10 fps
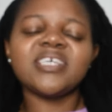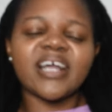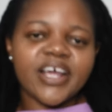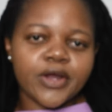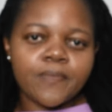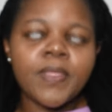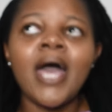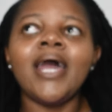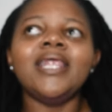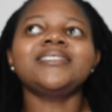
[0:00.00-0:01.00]
glitter?
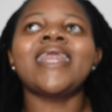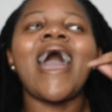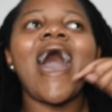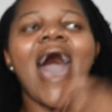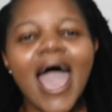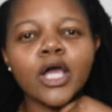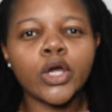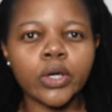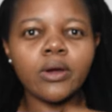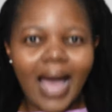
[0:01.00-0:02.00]
Listen, I
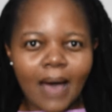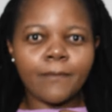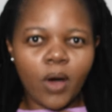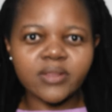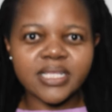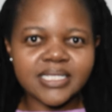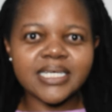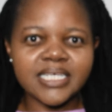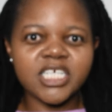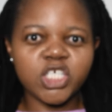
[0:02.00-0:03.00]
grew up on this
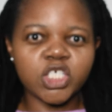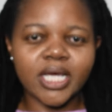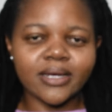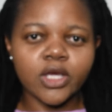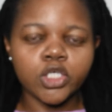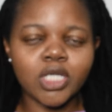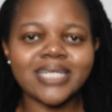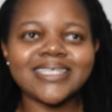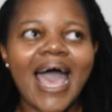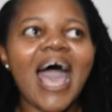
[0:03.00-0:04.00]
ED shit. Do you
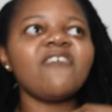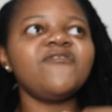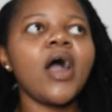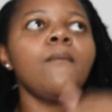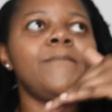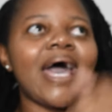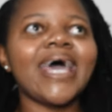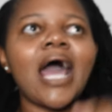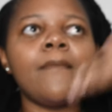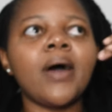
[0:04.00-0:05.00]
understand? I felt
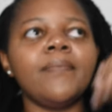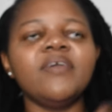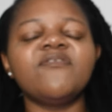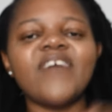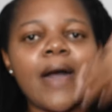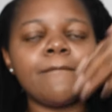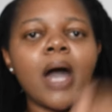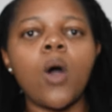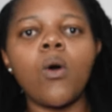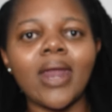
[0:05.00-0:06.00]
bad about being fat
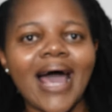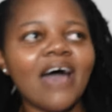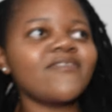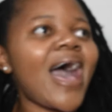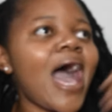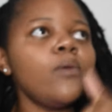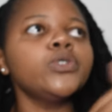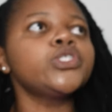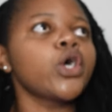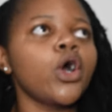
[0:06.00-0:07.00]
my whole life. I
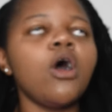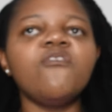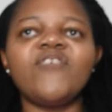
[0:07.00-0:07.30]
was the girl on